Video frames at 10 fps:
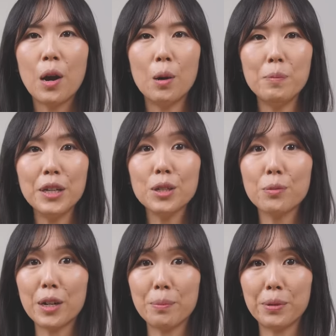hoping to
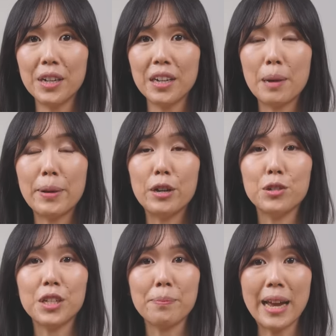write a book about
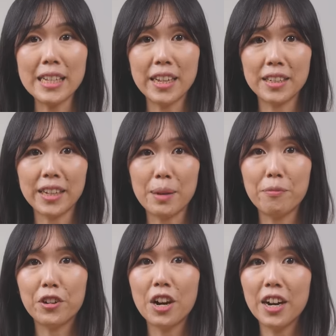using masking tape
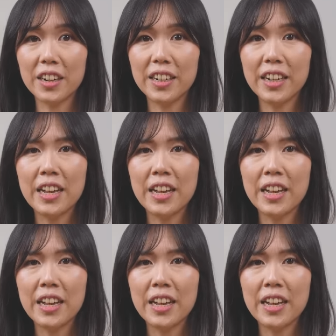for art